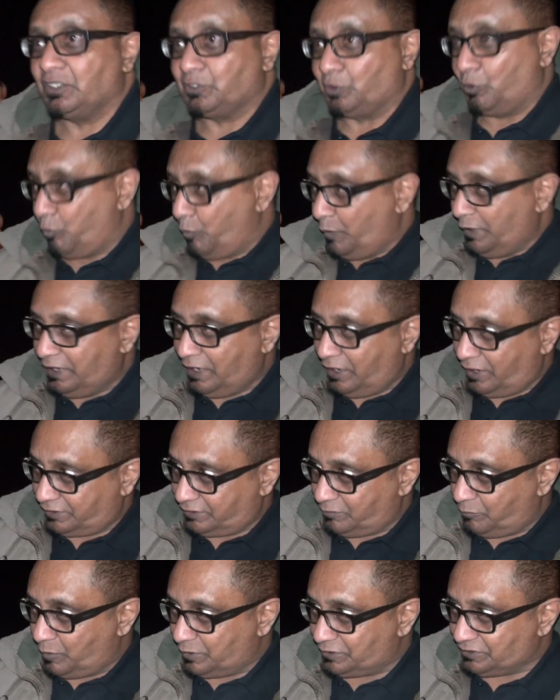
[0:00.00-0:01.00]
So we are
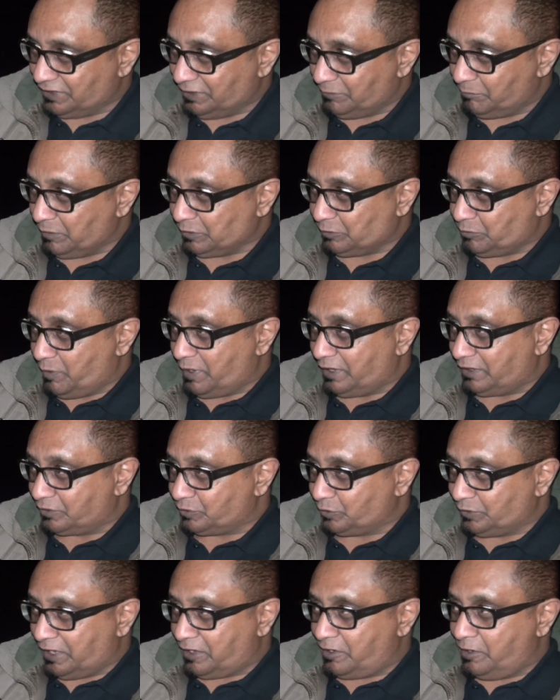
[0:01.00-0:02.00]
the ones in between.
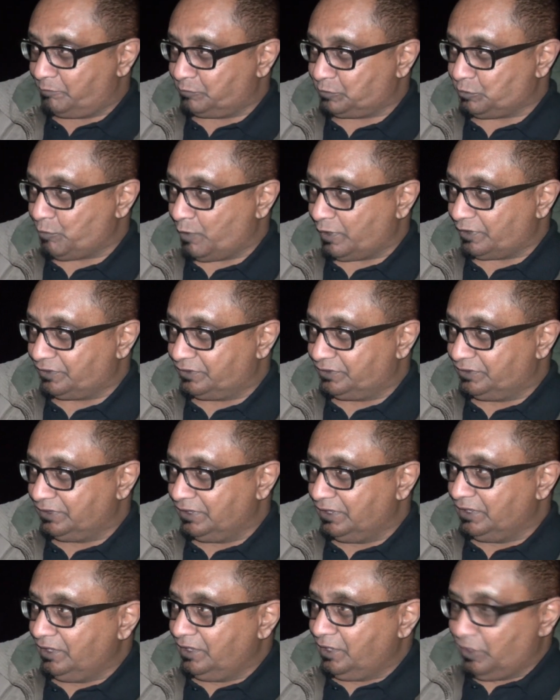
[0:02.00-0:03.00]
So they come to us,
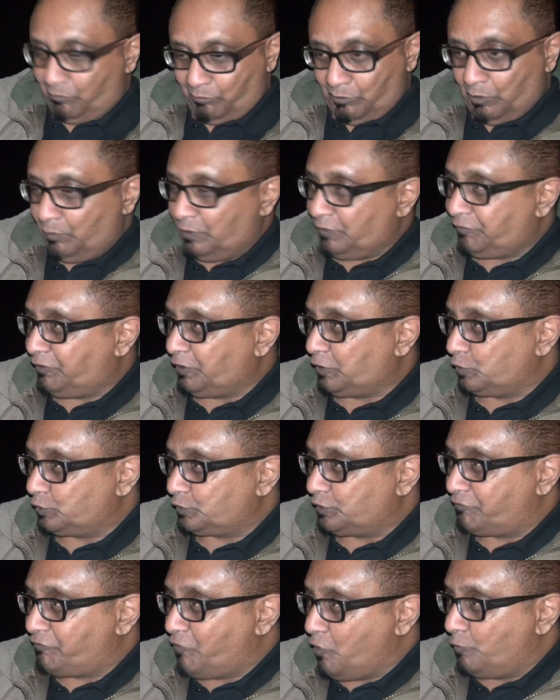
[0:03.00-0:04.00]
we will fill all
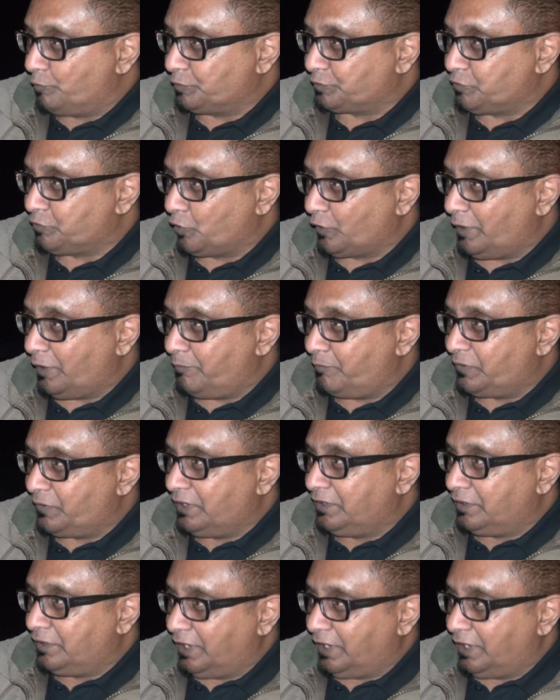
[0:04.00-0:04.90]
the forms for them.